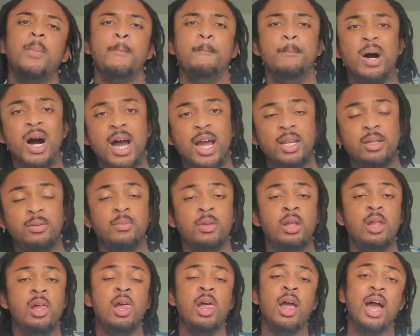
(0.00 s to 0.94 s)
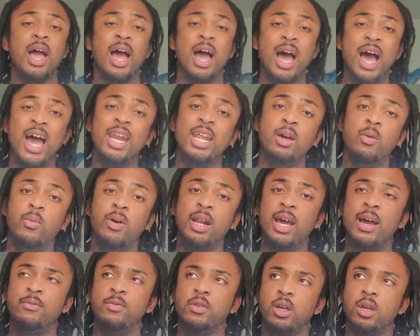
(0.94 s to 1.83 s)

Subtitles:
But I didn't want to have